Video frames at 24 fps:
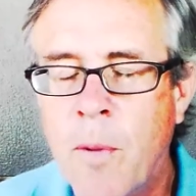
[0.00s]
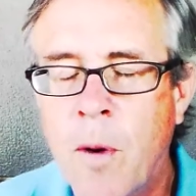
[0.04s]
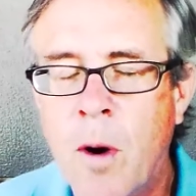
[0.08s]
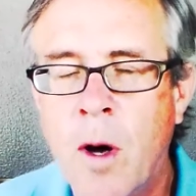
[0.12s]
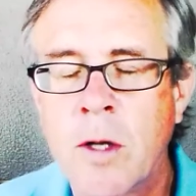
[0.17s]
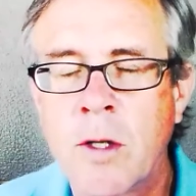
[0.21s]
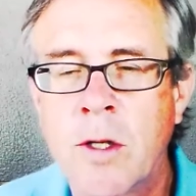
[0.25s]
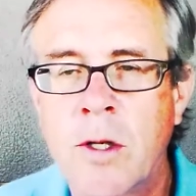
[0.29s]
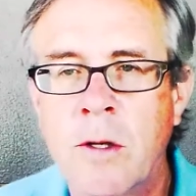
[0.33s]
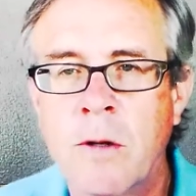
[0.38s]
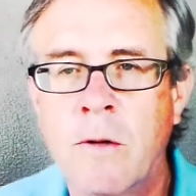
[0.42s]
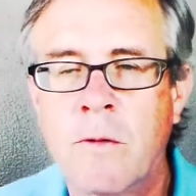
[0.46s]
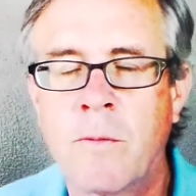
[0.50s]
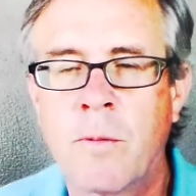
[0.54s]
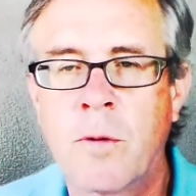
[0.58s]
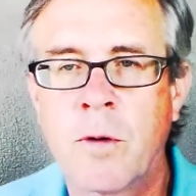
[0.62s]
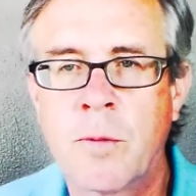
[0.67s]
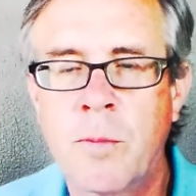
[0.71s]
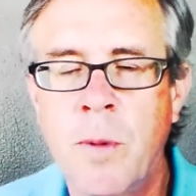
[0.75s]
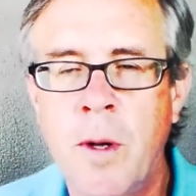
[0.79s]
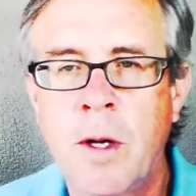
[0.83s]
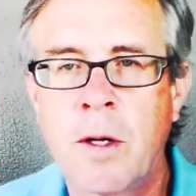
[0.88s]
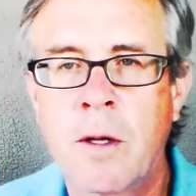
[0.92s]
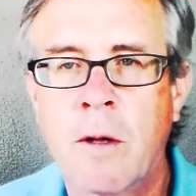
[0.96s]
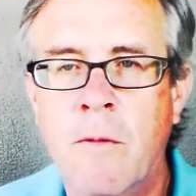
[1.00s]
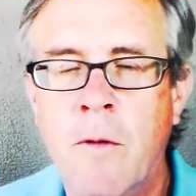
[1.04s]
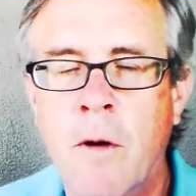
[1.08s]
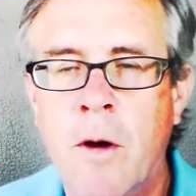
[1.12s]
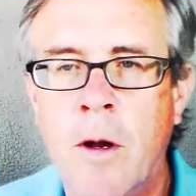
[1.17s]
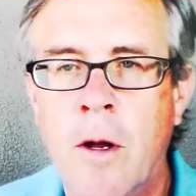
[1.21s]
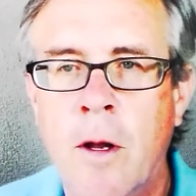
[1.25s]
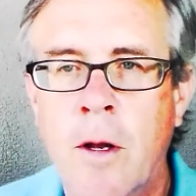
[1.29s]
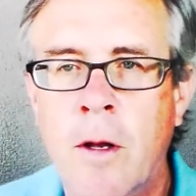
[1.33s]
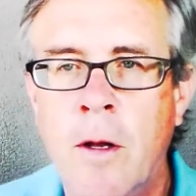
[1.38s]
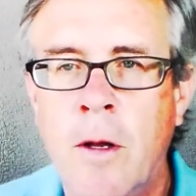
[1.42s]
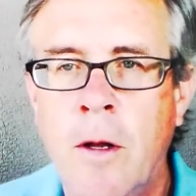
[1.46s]
a positive perspective
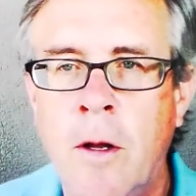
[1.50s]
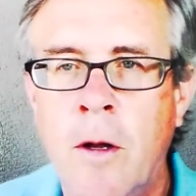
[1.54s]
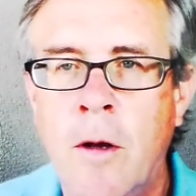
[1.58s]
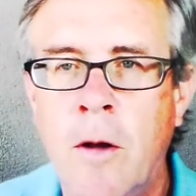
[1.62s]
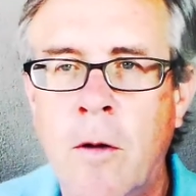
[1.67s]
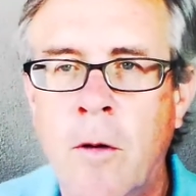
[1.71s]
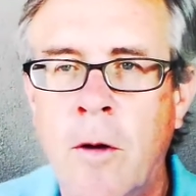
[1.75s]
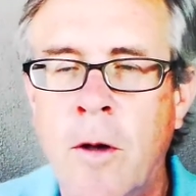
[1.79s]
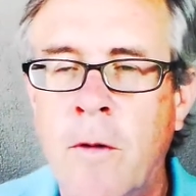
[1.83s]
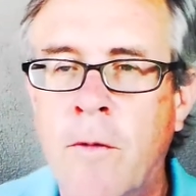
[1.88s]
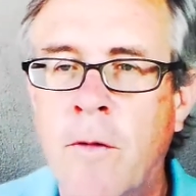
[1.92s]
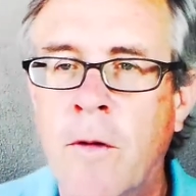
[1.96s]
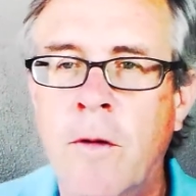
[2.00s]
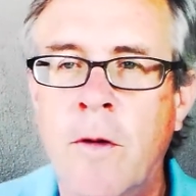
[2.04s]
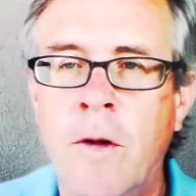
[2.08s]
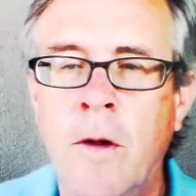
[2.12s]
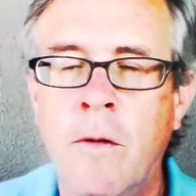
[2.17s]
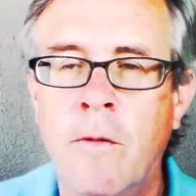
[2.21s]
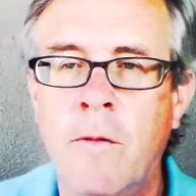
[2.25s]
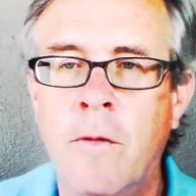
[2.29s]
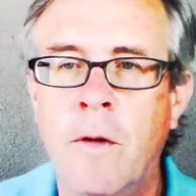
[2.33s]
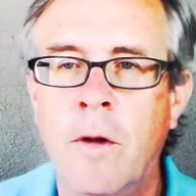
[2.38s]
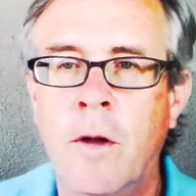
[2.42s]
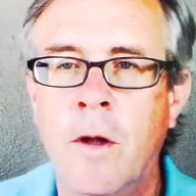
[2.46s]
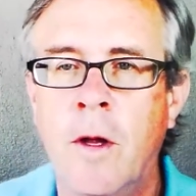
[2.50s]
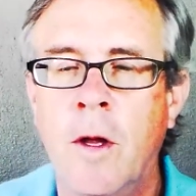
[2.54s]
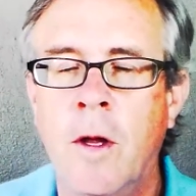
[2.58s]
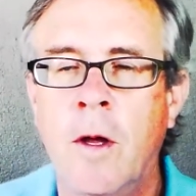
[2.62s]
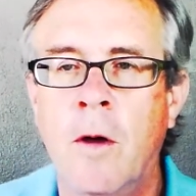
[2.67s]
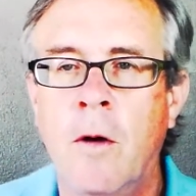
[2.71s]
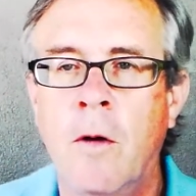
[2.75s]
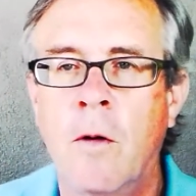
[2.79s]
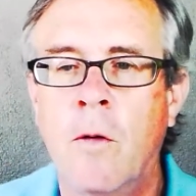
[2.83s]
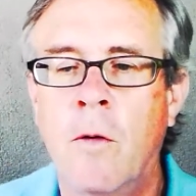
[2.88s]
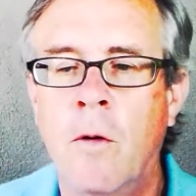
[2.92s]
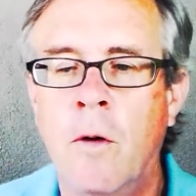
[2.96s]
on it. You know, if if
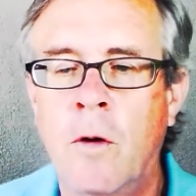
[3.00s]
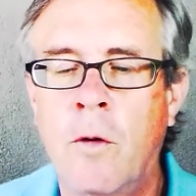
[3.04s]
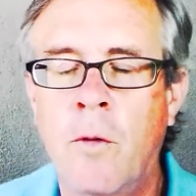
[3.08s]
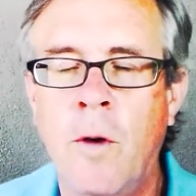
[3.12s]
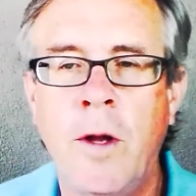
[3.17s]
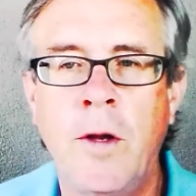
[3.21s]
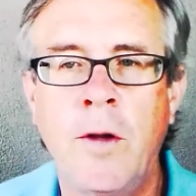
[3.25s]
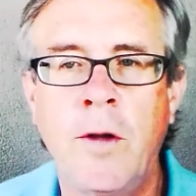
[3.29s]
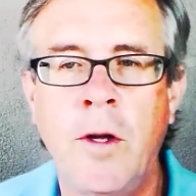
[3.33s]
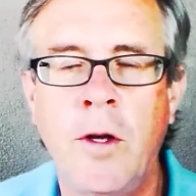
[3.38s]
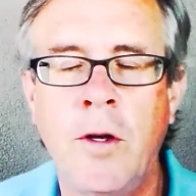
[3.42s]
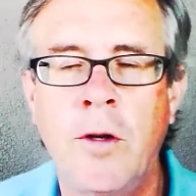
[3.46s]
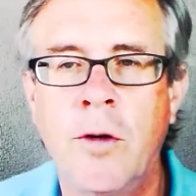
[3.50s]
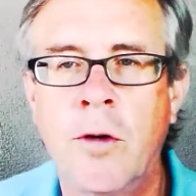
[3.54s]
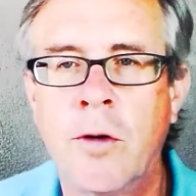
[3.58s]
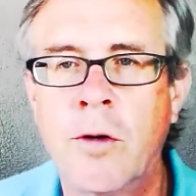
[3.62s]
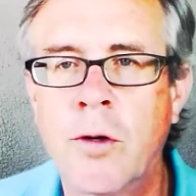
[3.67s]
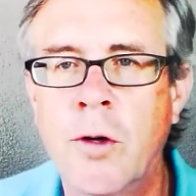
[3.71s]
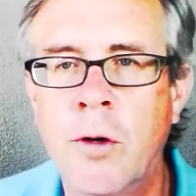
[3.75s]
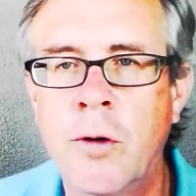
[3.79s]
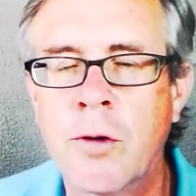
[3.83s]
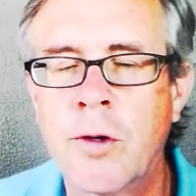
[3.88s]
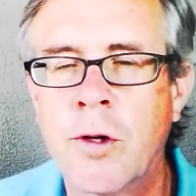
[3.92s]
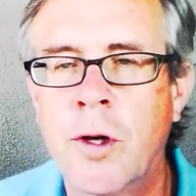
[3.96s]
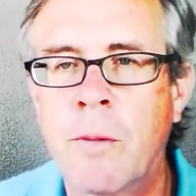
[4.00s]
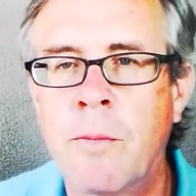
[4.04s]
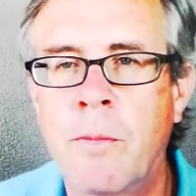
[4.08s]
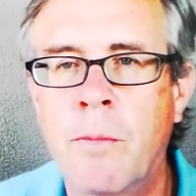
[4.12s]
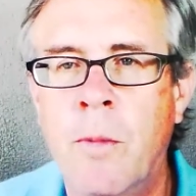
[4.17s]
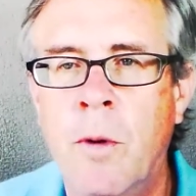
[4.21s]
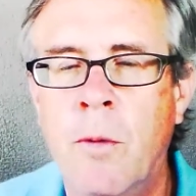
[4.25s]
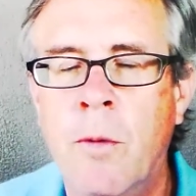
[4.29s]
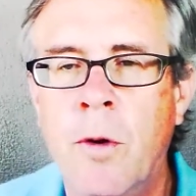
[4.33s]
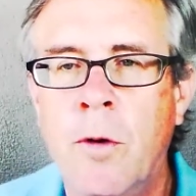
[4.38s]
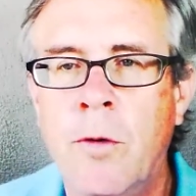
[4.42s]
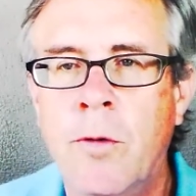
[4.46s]
a, a great teacher shows up,
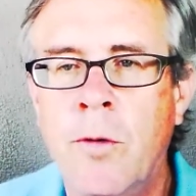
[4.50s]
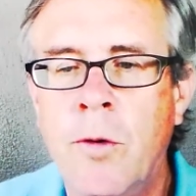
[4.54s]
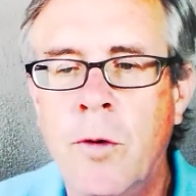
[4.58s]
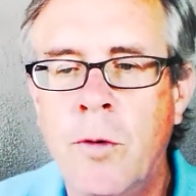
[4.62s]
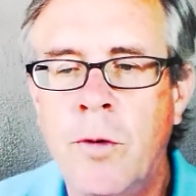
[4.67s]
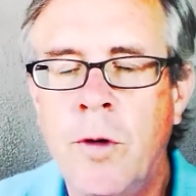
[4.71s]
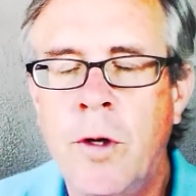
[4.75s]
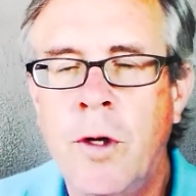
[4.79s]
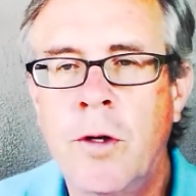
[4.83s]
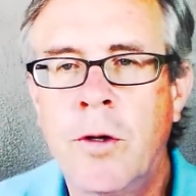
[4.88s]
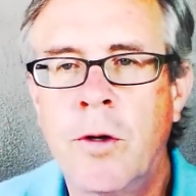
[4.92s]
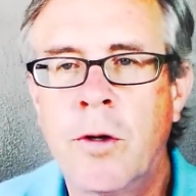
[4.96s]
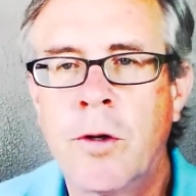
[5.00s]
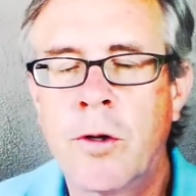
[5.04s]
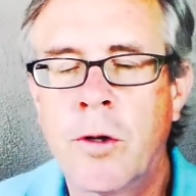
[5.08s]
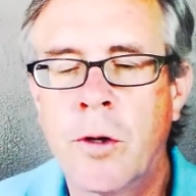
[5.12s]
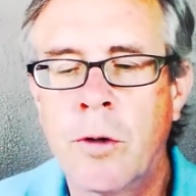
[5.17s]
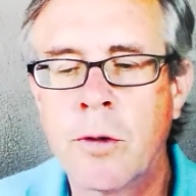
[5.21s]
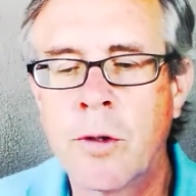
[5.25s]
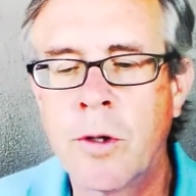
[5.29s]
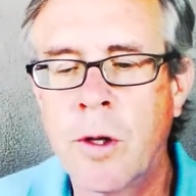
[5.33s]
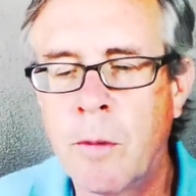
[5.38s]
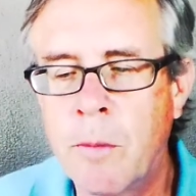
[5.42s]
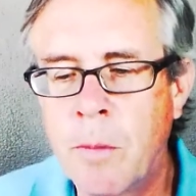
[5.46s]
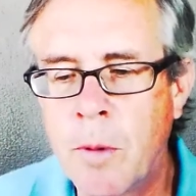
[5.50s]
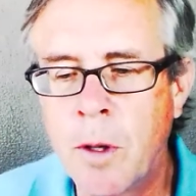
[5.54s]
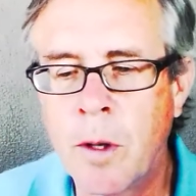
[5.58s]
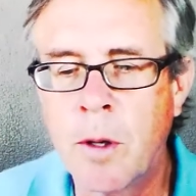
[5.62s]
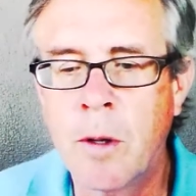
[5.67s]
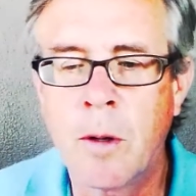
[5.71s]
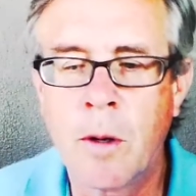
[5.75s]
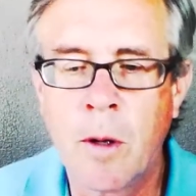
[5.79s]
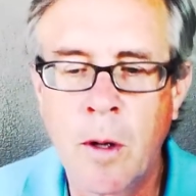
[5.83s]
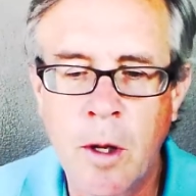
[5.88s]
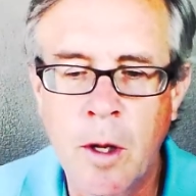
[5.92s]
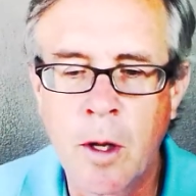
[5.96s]
a real true teacher shows up,
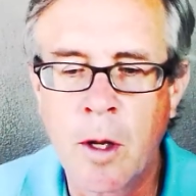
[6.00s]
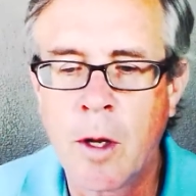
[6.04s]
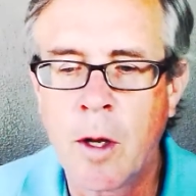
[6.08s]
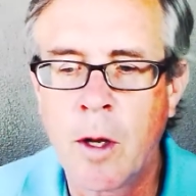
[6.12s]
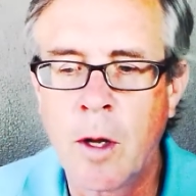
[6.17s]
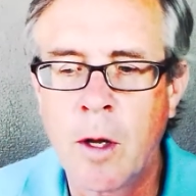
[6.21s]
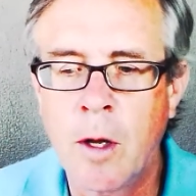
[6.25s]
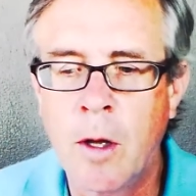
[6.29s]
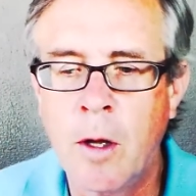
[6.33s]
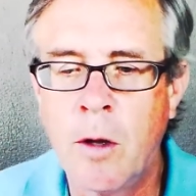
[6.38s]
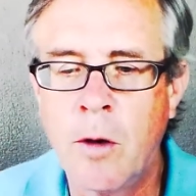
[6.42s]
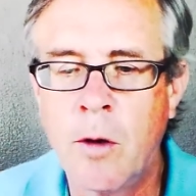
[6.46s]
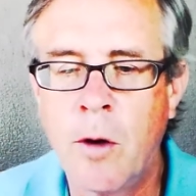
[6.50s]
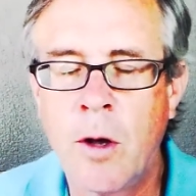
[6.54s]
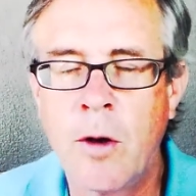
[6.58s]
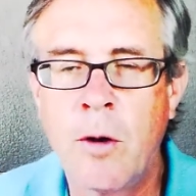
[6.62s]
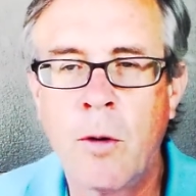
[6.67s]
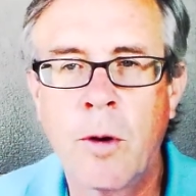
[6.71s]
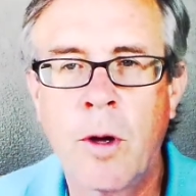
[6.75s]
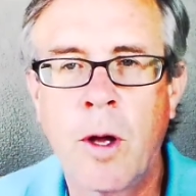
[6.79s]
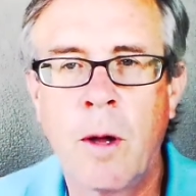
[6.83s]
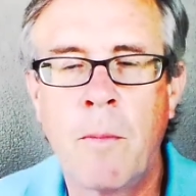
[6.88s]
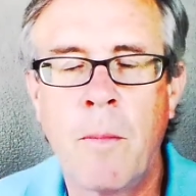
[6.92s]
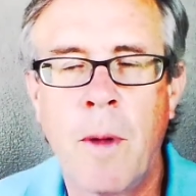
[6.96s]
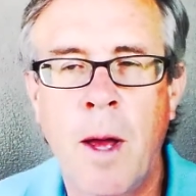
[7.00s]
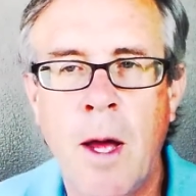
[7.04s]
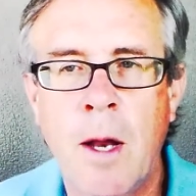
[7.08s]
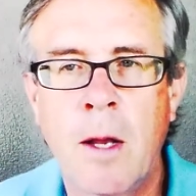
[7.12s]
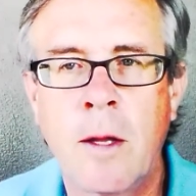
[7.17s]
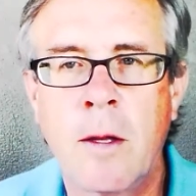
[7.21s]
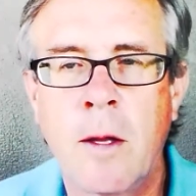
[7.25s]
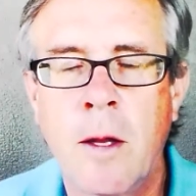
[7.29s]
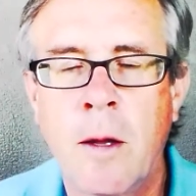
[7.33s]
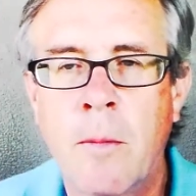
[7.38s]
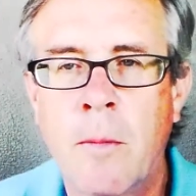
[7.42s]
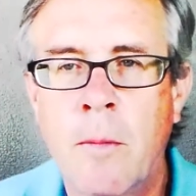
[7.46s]
and you know I don't get
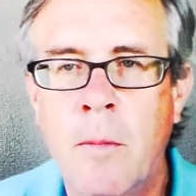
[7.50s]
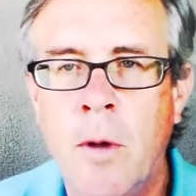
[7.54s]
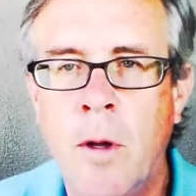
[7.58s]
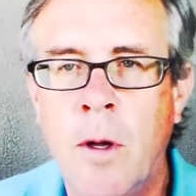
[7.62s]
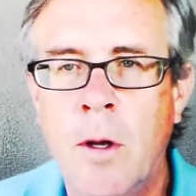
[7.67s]
mad at them.